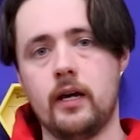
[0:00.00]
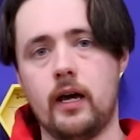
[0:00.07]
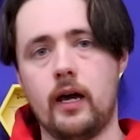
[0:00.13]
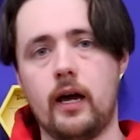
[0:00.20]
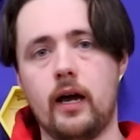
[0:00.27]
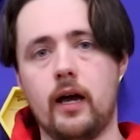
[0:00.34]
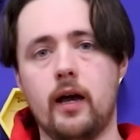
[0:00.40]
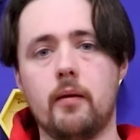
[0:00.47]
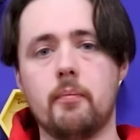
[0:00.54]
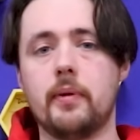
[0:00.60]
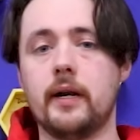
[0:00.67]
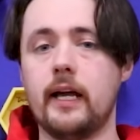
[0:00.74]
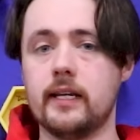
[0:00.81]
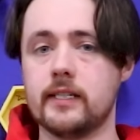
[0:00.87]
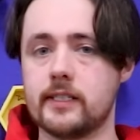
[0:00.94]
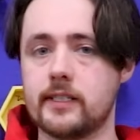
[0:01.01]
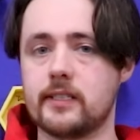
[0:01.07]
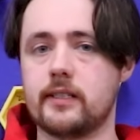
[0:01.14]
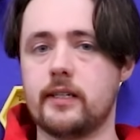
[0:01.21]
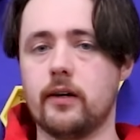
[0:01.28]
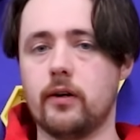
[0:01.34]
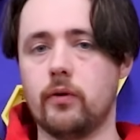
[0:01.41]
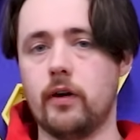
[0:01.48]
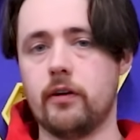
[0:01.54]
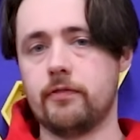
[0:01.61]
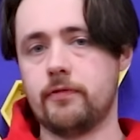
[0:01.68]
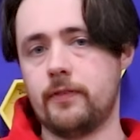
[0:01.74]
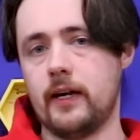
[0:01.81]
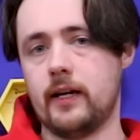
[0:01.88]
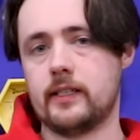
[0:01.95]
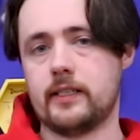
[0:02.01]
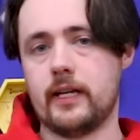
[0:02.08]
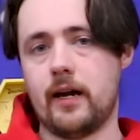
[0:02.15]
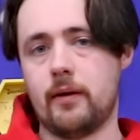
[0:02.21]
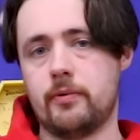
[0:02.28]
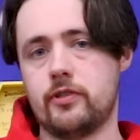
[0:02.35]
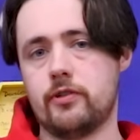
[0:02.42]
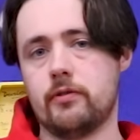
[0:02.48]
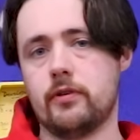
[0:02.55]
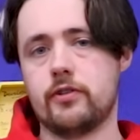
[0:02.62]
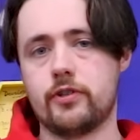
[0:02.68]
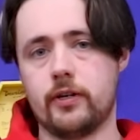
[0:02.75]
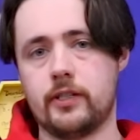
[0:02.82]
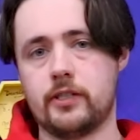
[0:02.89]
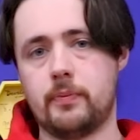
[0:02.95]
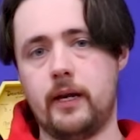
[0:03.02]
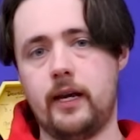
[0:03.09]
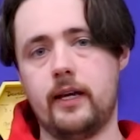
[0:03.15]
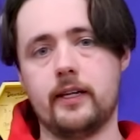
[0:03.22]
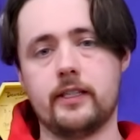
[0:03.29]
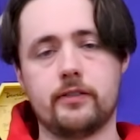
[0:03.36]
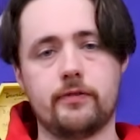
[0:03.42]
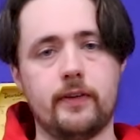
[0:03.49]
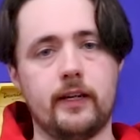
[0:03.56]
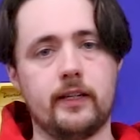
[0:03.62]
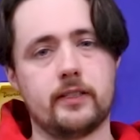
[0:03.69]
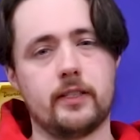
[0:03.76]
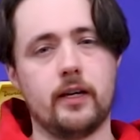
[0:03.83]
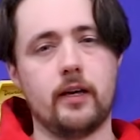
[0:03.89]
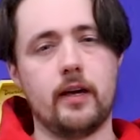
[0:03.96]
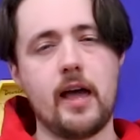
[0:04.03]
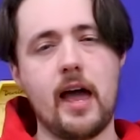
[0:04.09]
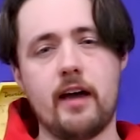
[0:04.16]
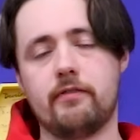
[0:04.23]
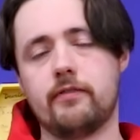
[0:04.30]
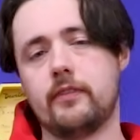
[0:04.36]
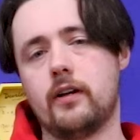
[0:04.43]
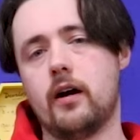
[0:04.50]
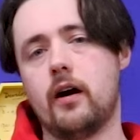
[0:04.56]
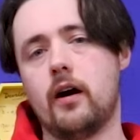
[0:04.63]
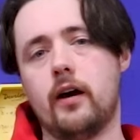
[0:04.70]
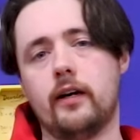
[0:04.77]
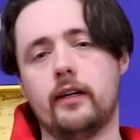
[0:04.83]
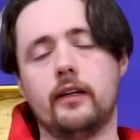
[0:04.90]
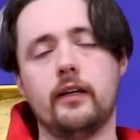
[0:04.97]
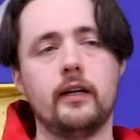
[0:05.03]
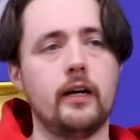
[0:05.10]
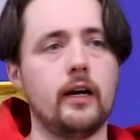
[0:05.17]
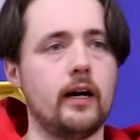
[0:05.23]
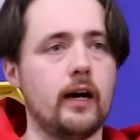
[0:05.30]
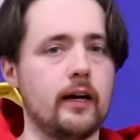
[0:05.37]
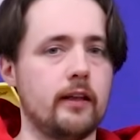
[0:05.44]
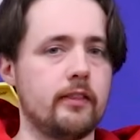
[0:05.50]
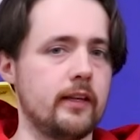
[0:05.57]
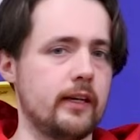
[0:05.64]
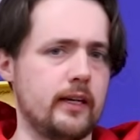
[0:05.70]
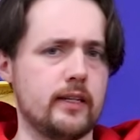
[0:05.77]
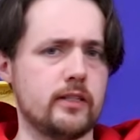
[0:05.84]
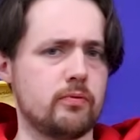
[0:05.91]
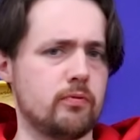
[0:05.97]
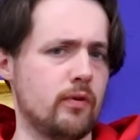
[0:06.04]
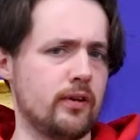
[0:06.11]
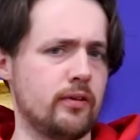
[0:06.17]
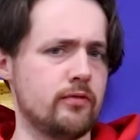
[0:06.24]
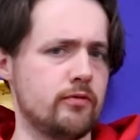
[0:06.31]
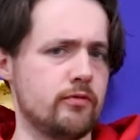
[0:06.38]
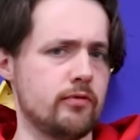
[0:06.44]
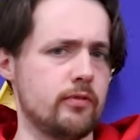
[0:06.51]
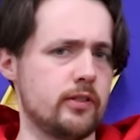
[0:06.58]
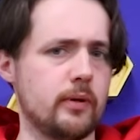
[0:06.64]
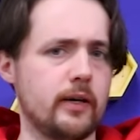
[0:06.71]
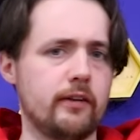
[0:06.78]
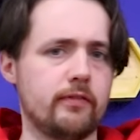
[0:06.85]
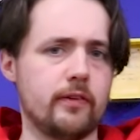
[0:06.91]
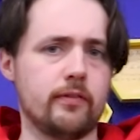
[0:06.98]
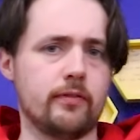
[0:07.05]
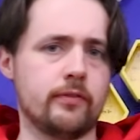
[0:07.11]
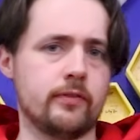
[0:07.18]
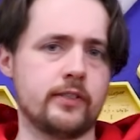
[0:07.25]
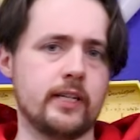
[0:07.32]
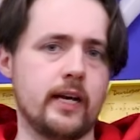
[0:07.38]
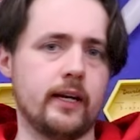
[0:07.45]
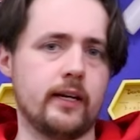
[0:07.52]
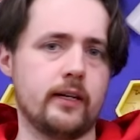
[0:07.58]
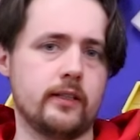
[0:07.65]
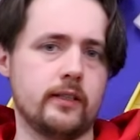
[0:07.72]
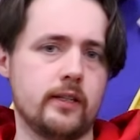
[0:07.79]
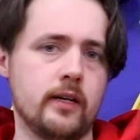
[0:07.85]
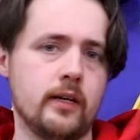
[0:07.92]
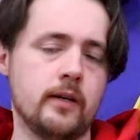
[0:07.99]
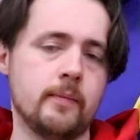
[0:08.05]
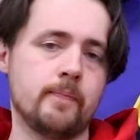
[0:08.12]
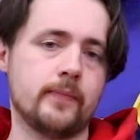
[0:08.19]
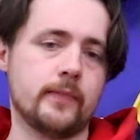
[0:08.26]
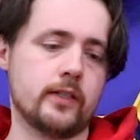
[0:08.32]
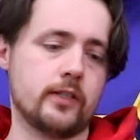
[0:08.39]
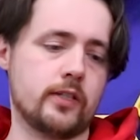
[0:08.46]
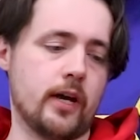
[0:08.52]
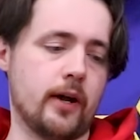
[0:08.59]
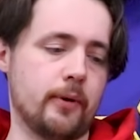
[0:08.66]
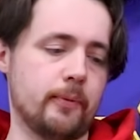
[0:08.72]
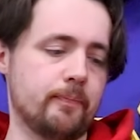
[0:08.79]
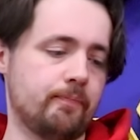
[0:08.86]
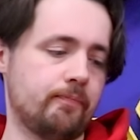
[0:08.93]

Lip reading: But it is still a fixed aperture and shutter speed. It's fixed at f9, and I think it's 125th of a second. So